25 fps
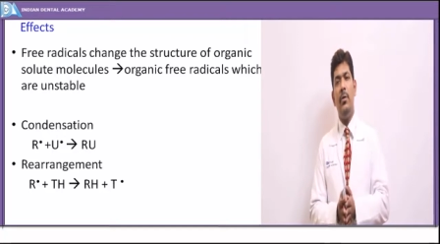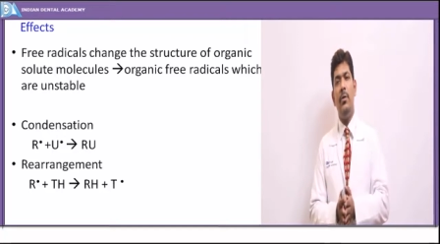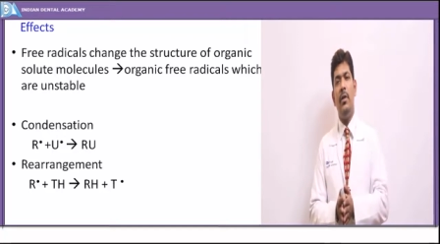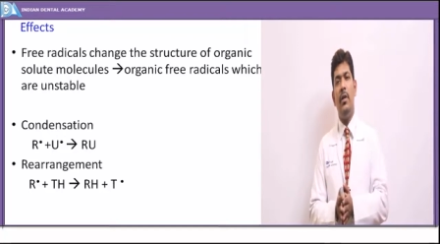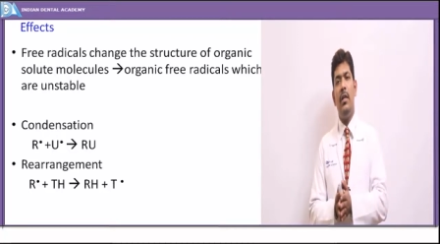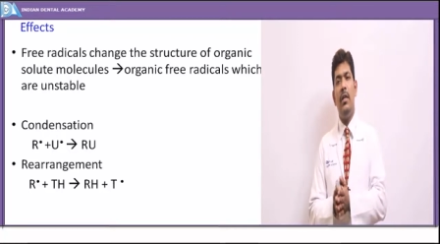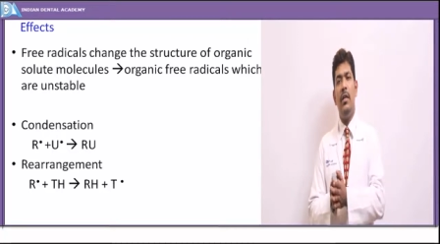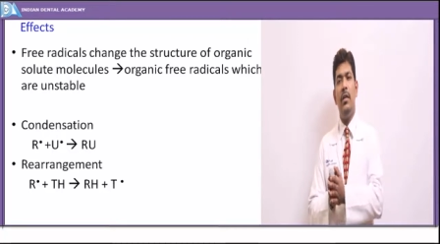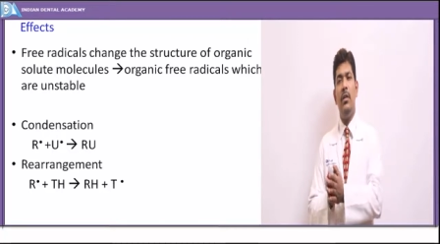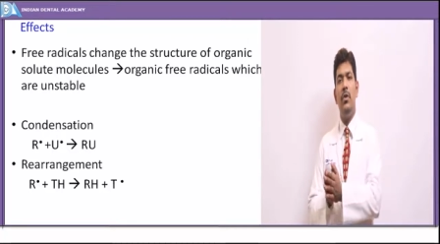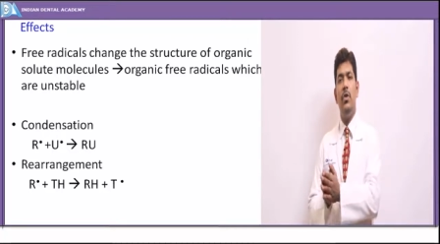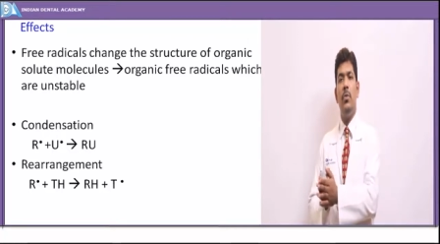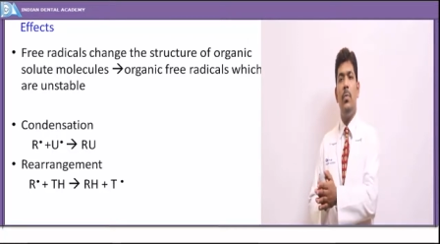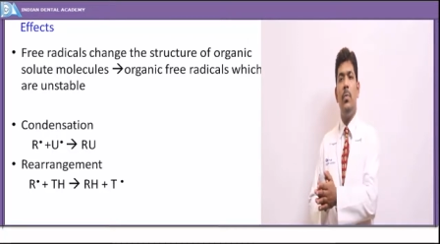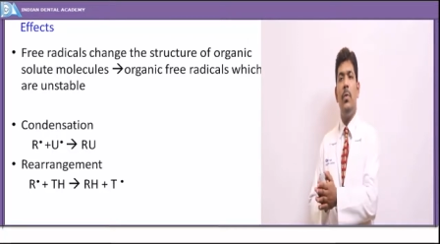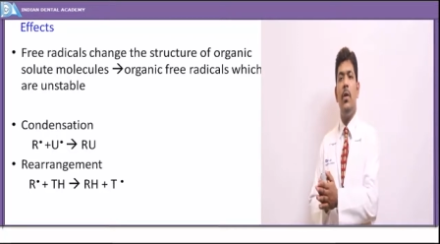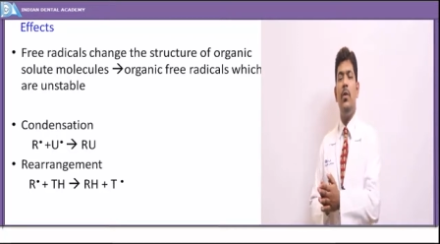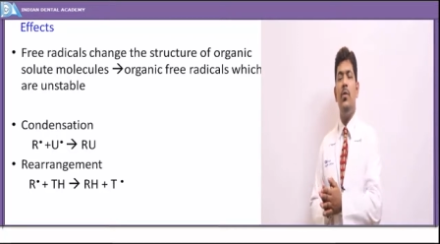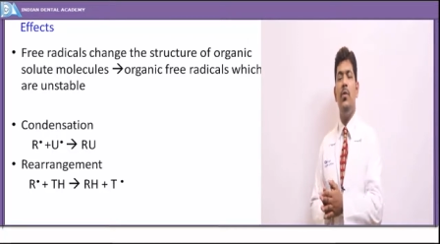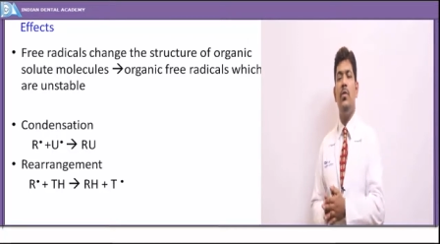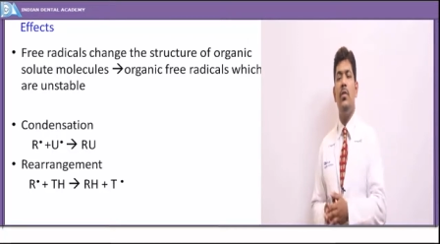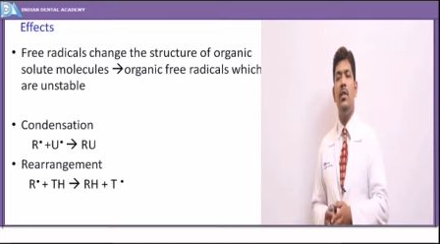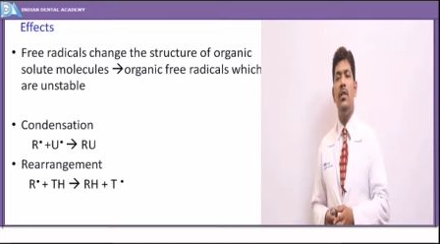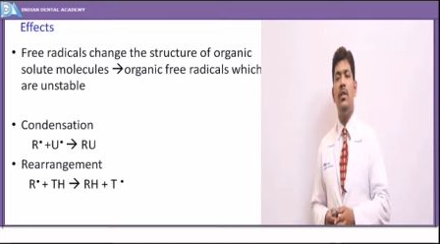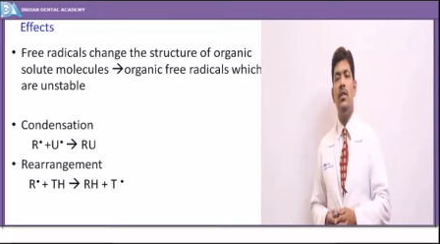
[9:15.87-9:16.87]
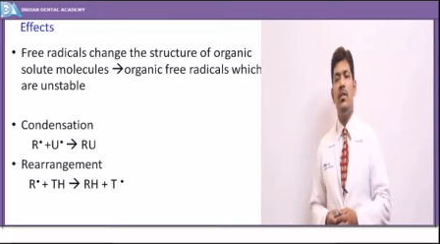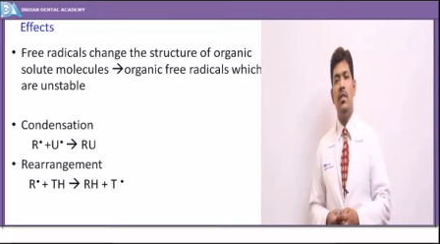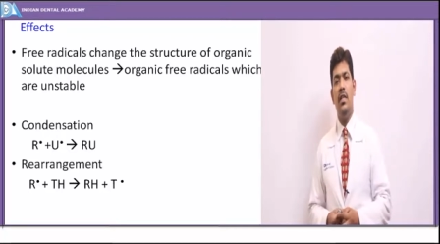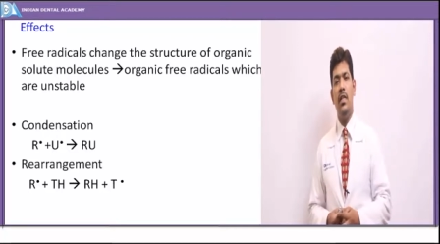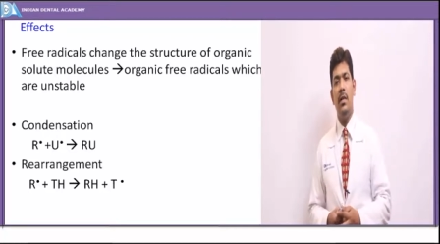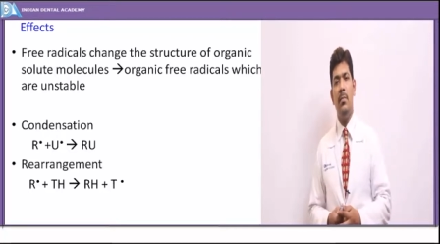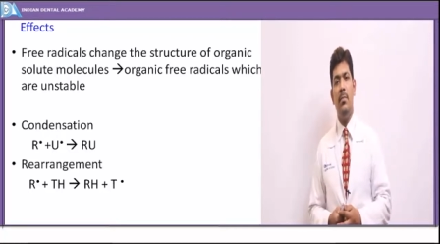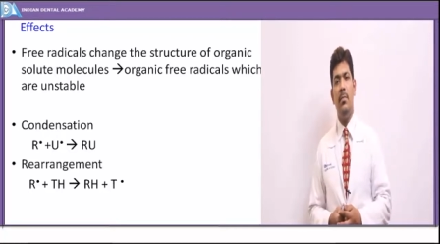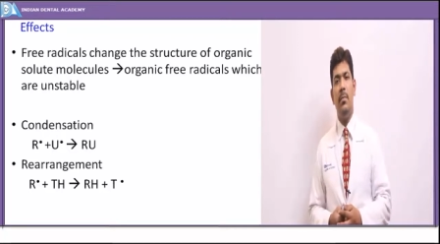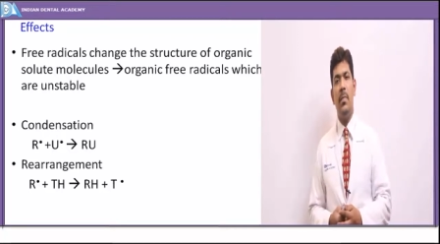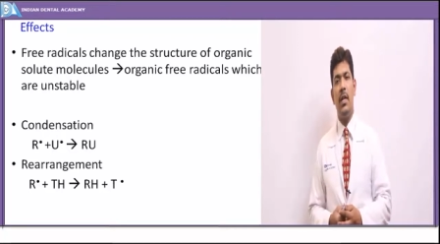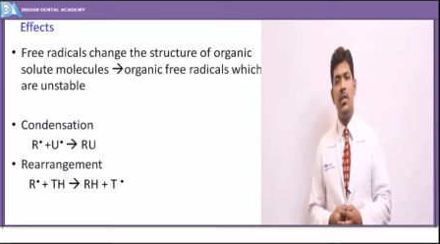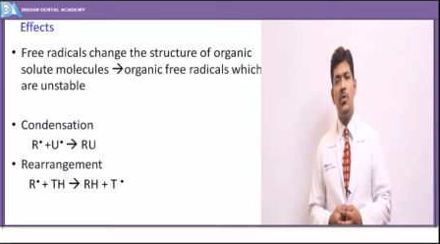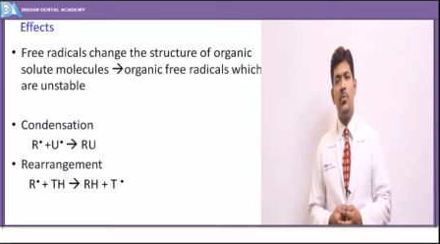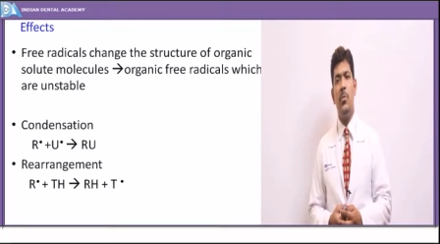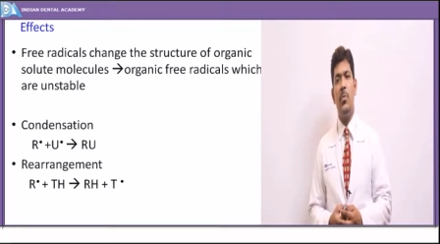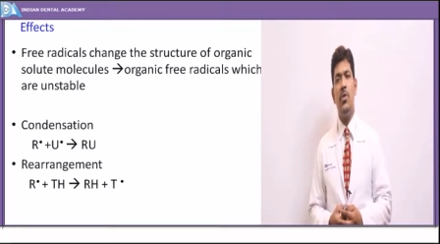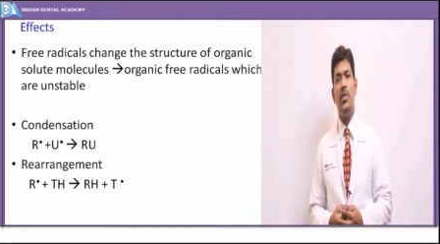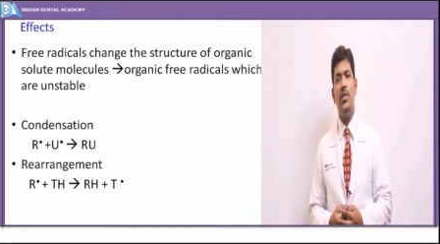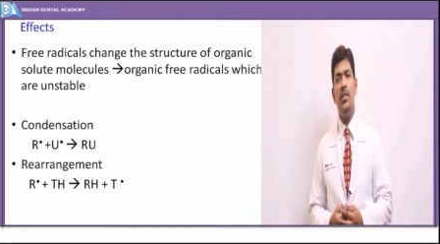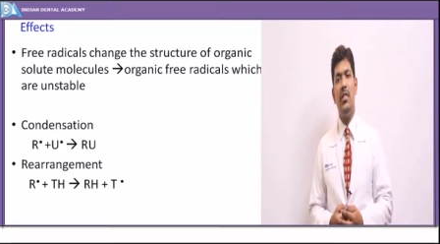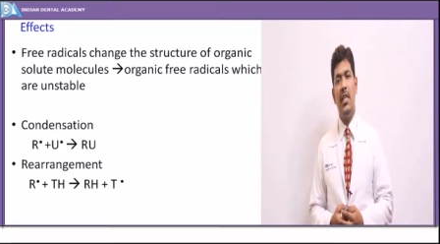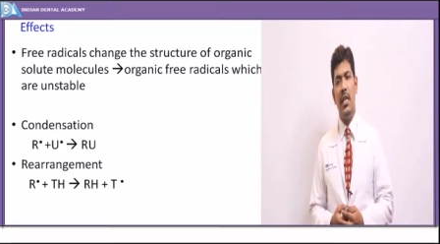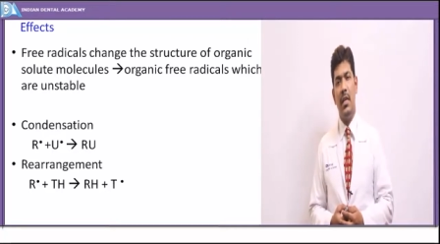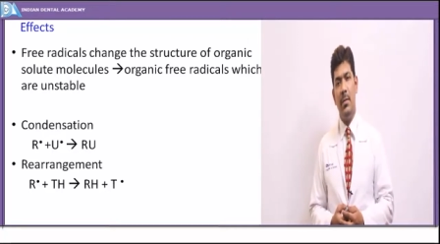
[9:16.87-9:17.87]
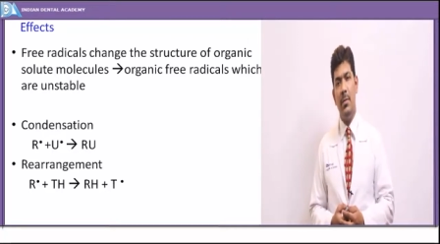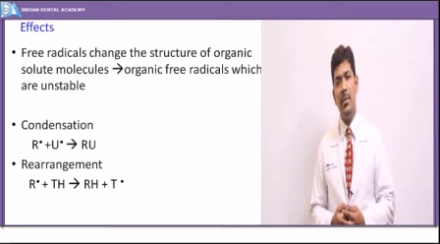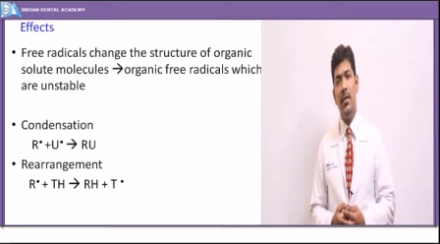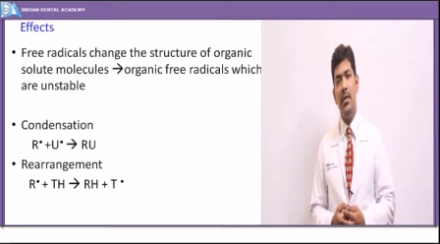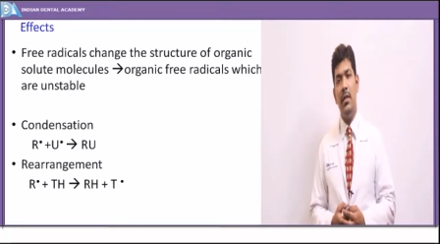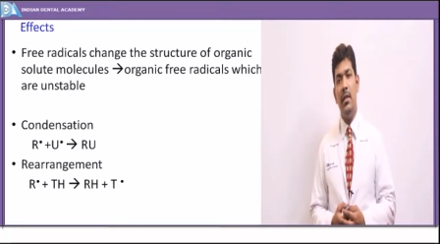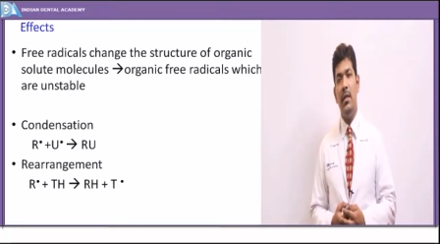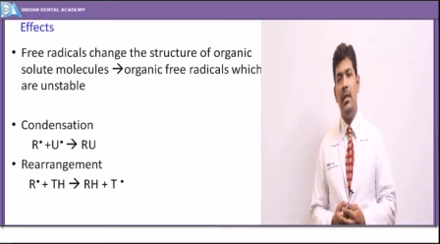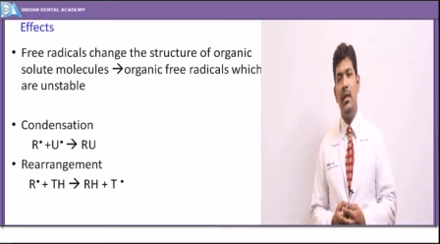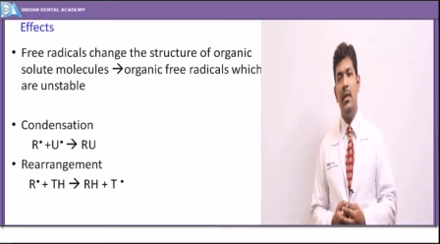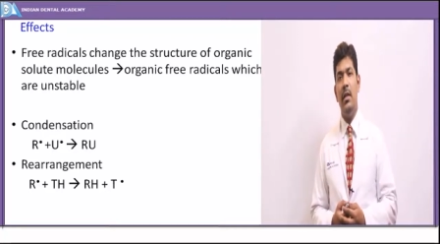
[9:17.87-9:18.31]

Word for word: together to produce a much more stable